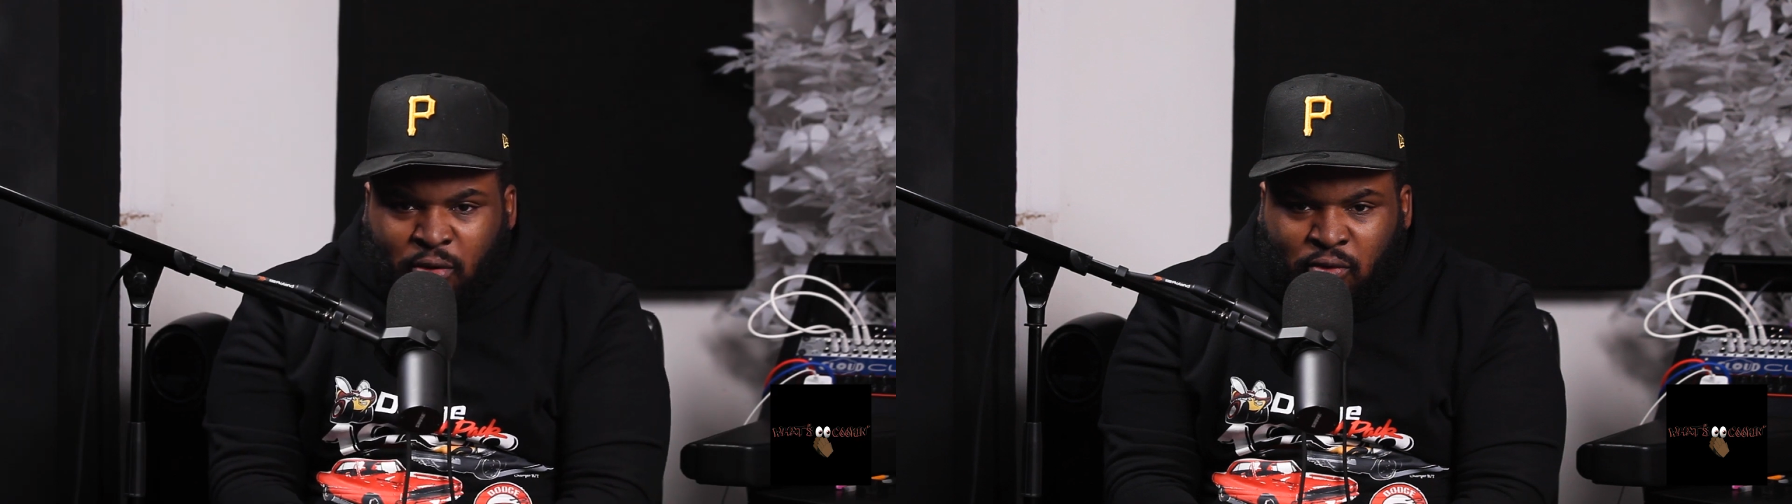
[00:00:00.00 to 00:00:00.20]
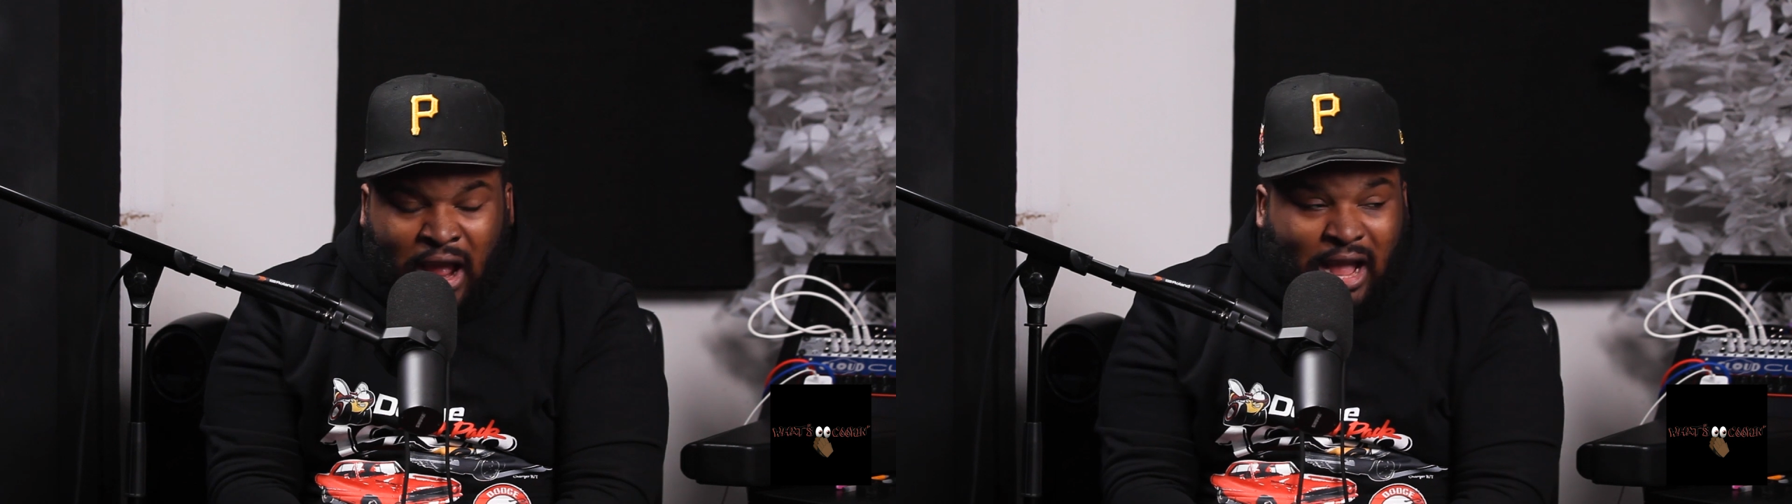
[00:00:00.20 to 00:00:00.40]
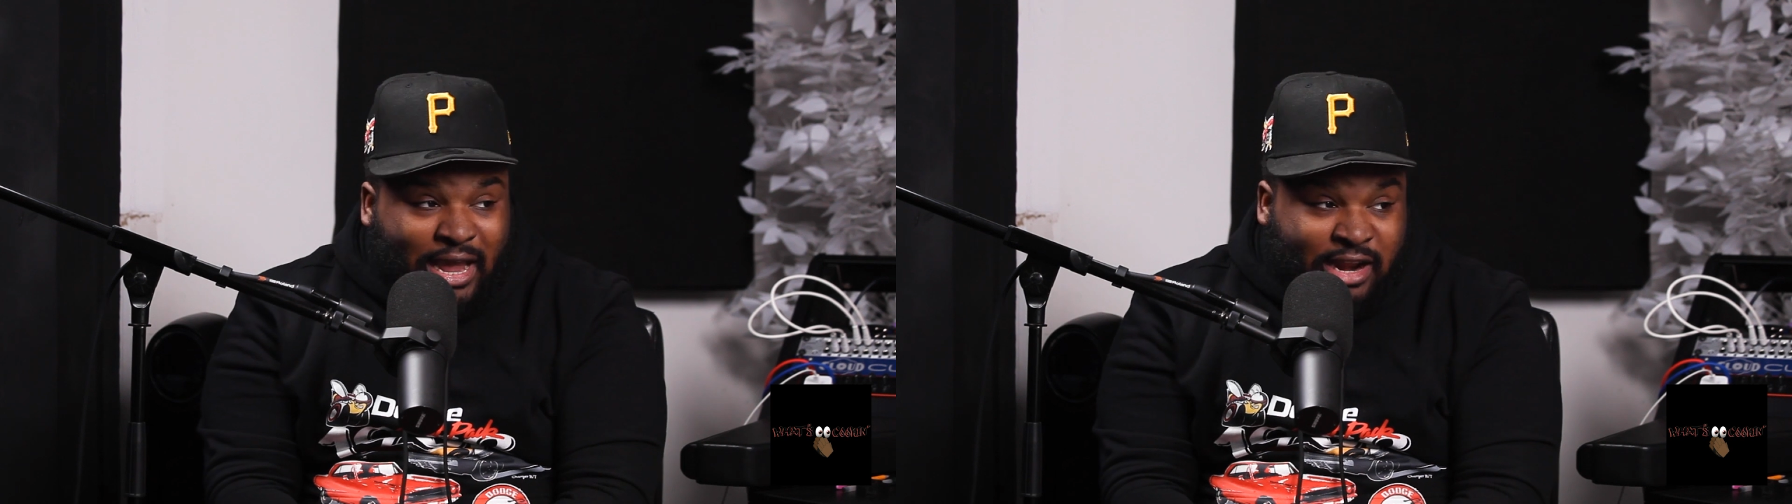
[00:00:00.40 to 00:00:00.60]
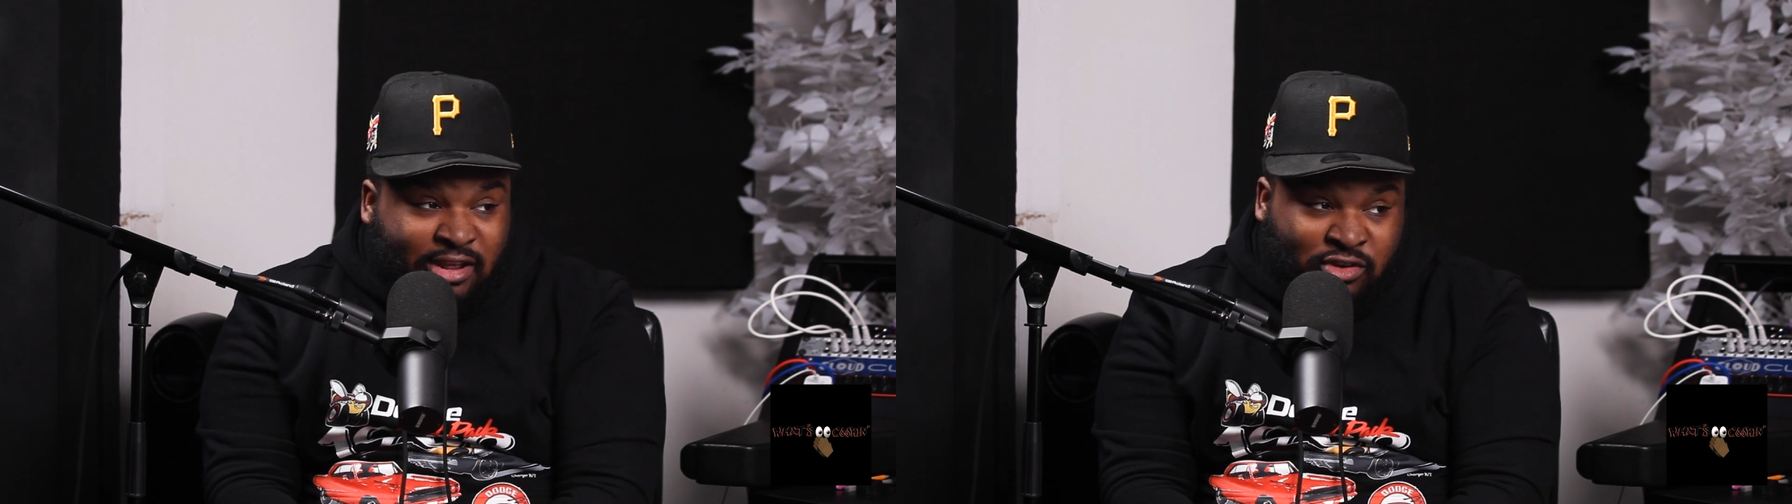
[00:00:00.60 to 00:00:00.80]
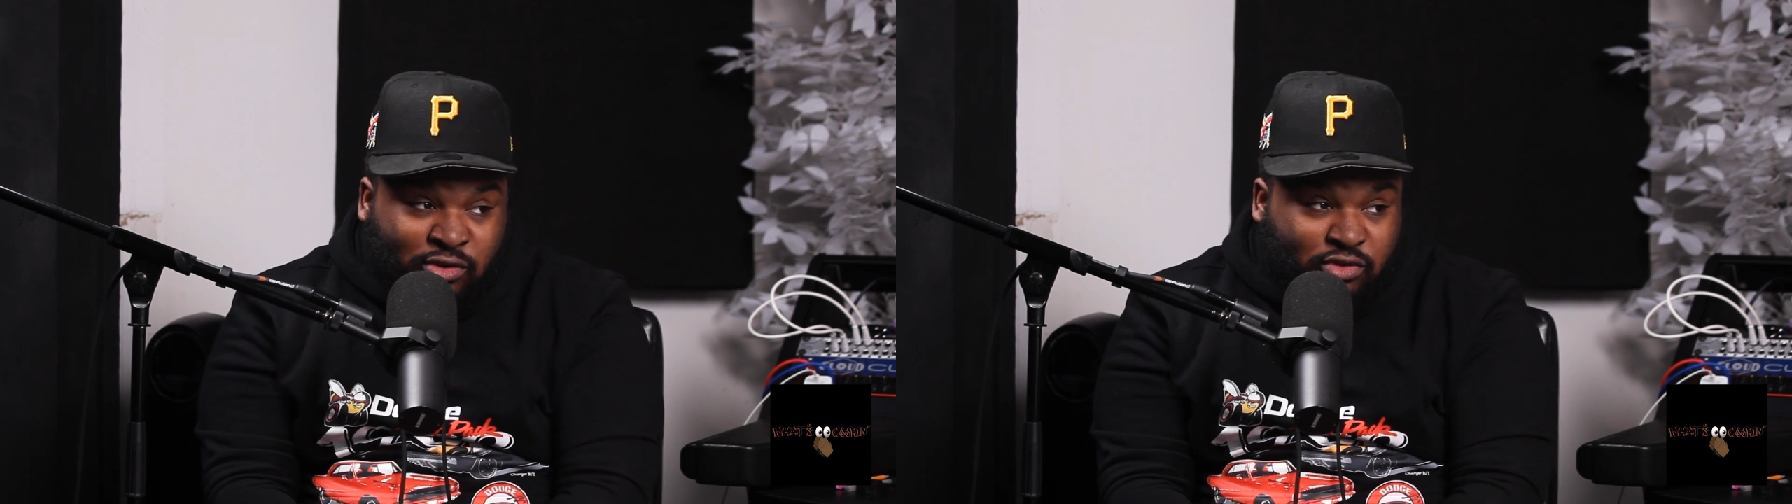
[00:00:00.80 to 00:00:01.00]
Rock had
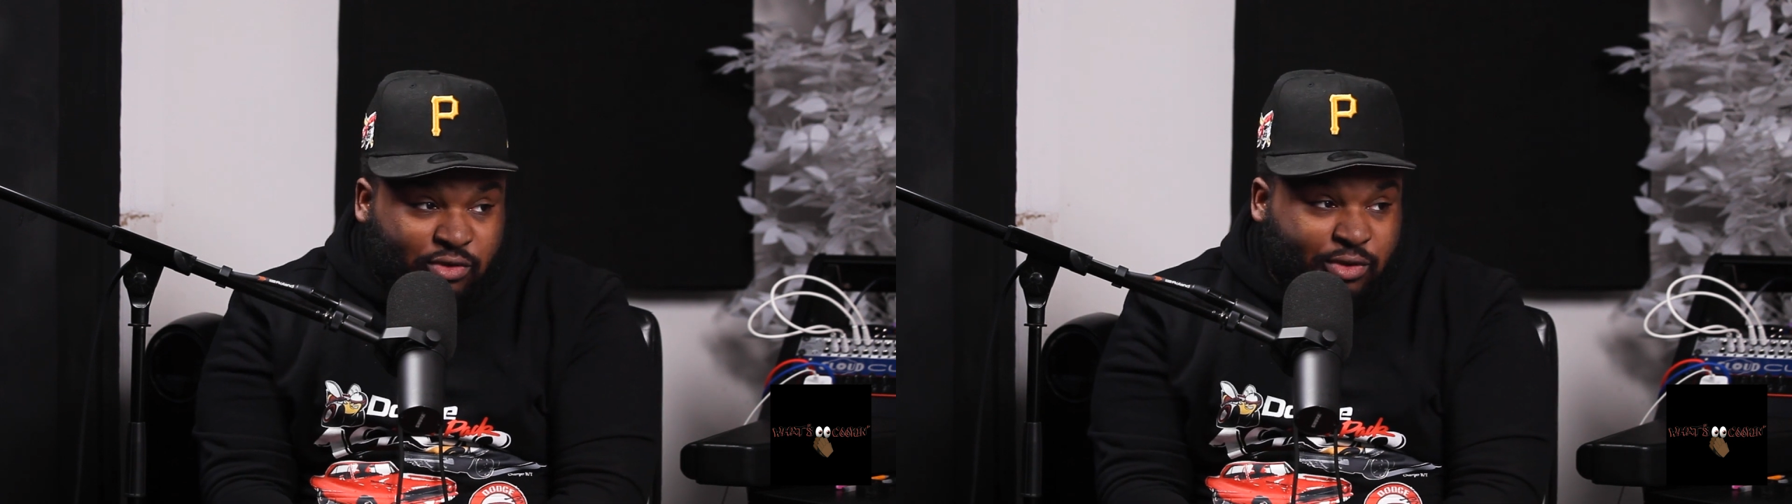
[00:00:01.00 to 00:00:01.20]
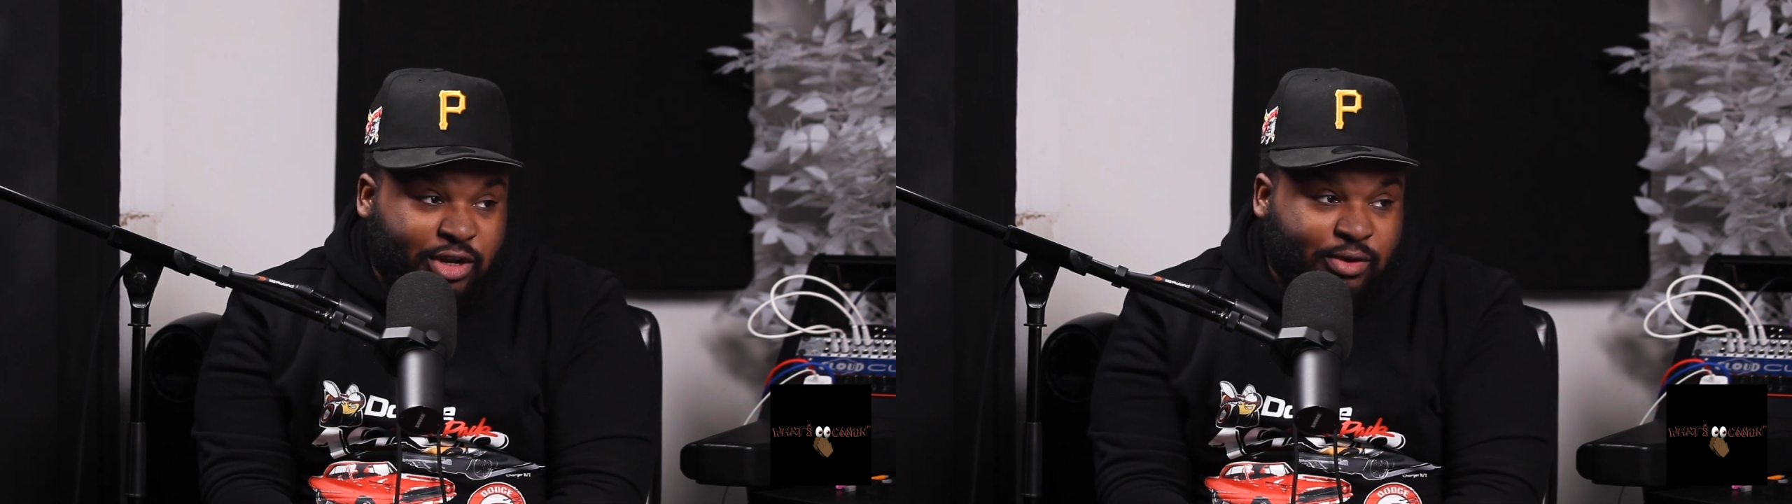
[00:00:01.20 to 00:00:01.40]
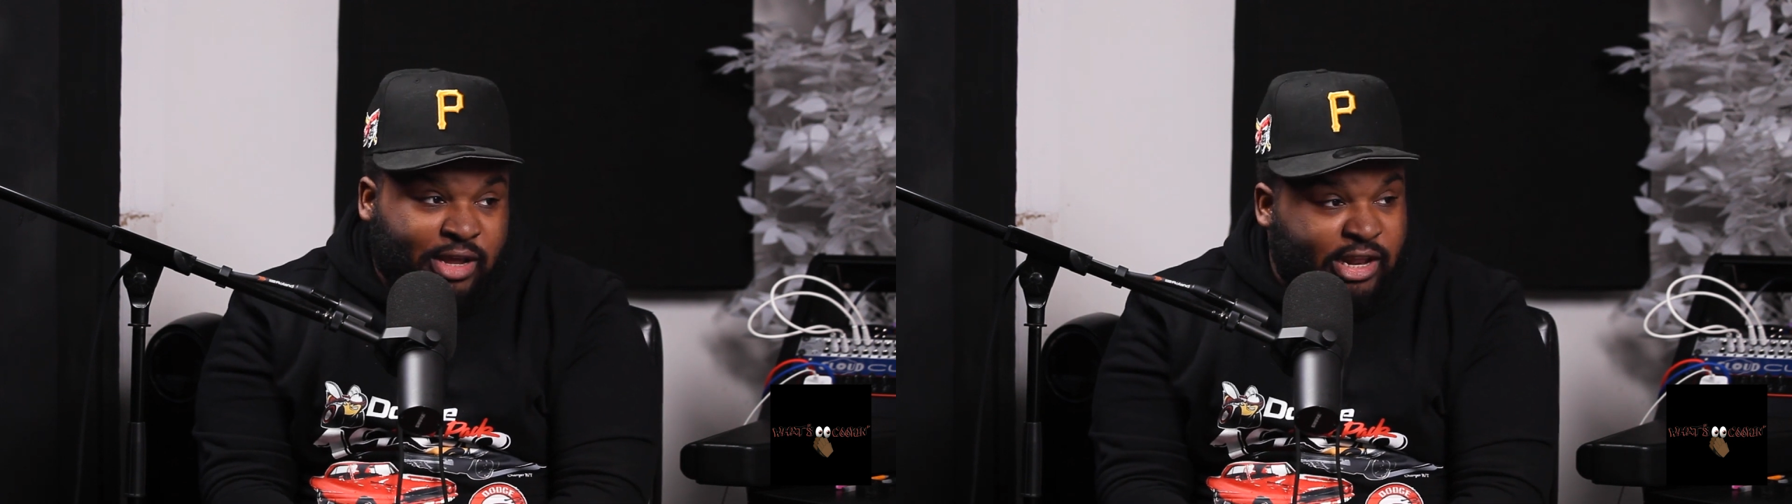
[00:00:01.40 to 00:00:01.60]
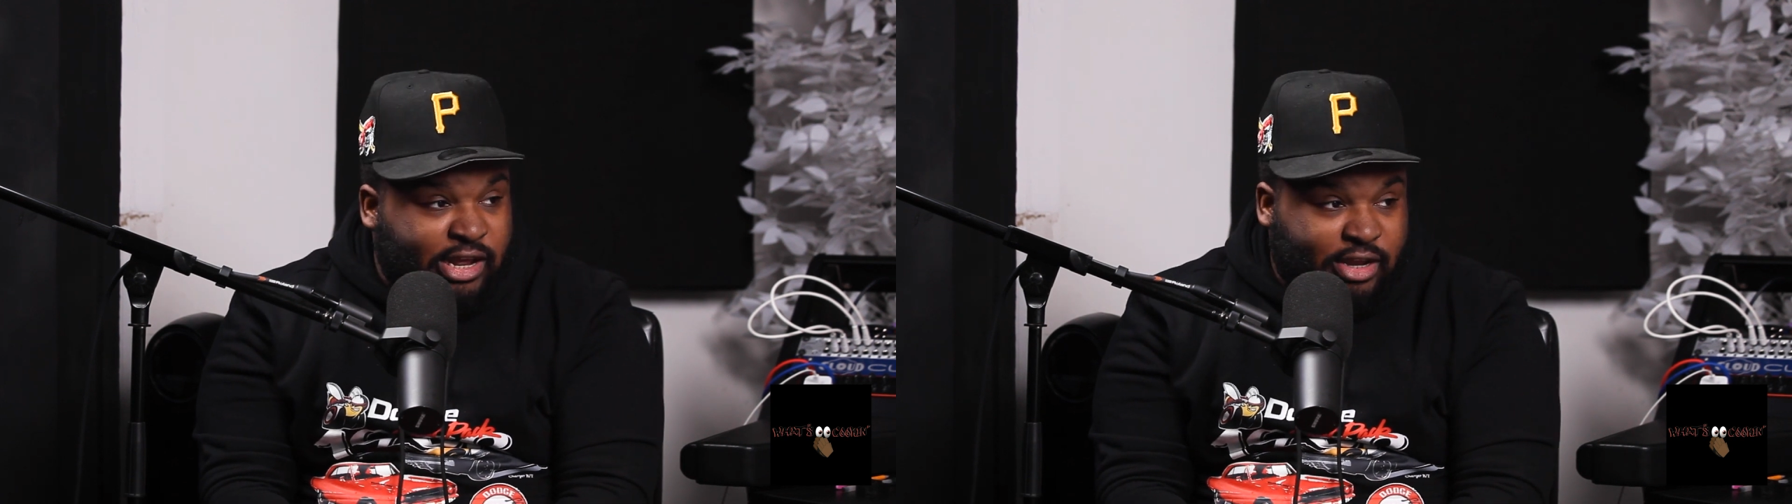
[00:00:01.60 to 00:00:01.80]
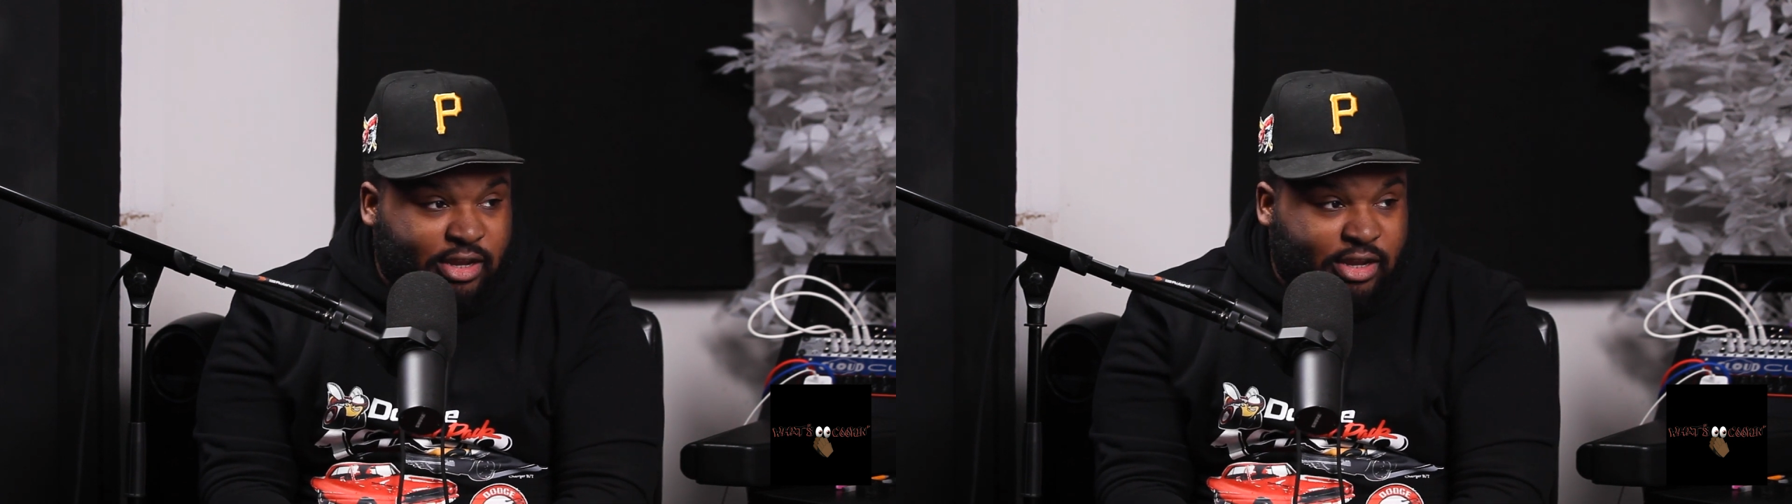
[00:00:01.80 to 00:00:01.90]
his own studio in LA.